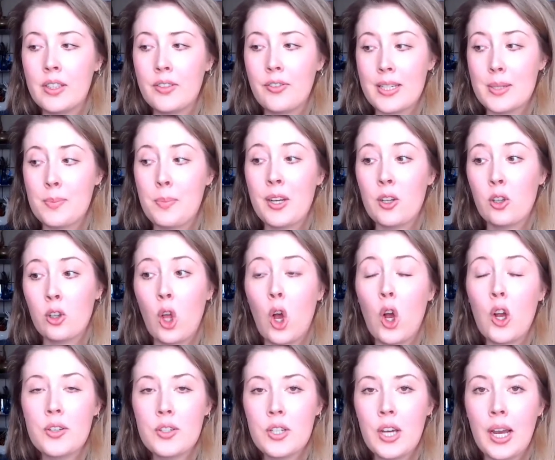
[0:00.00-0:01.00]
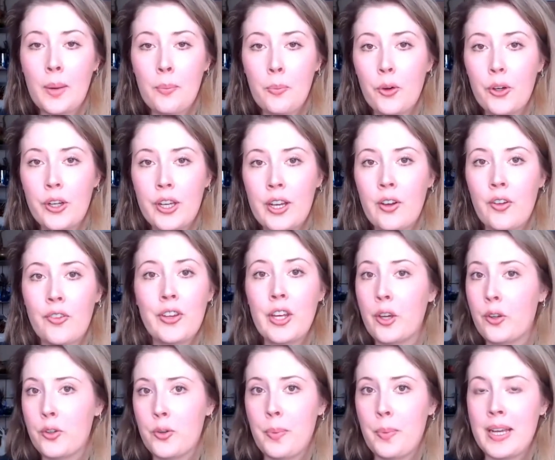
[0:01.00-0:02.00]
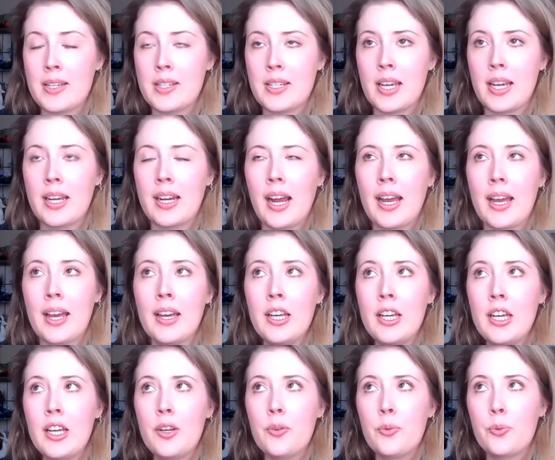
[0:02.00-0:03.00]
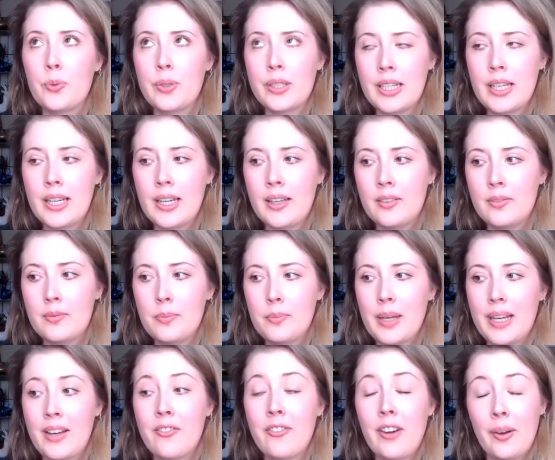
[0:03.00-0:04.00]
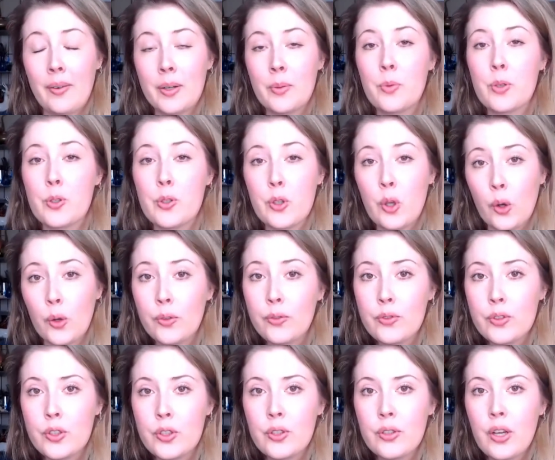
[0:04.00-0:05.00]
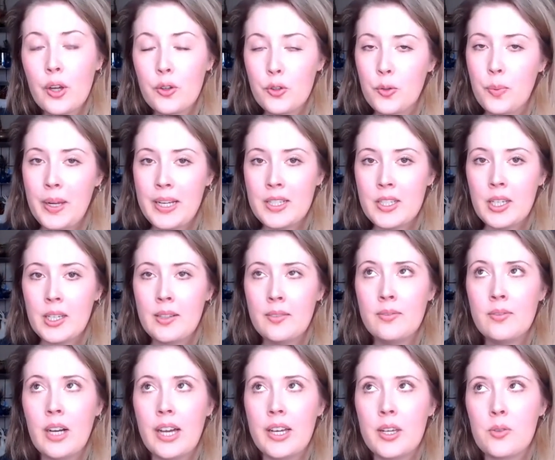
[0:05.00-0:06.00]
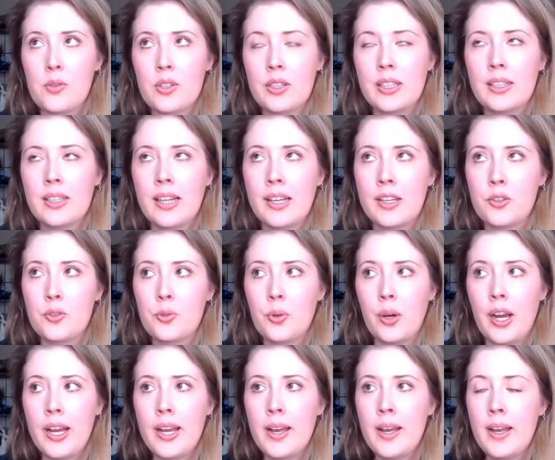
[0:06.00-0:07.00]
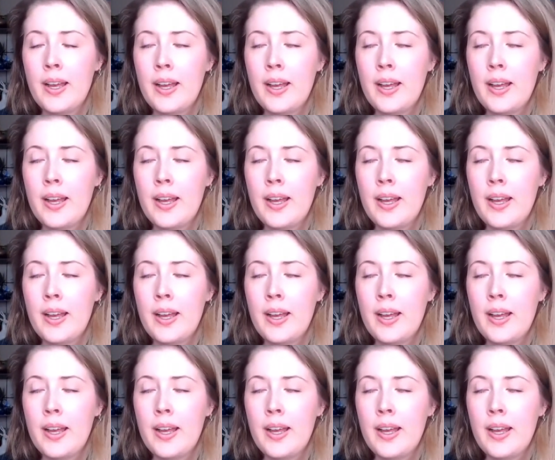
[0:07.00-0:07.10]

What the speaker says: I spend a long time working on the underpainting and I really make a very resolved underpainting, I usually let it dry.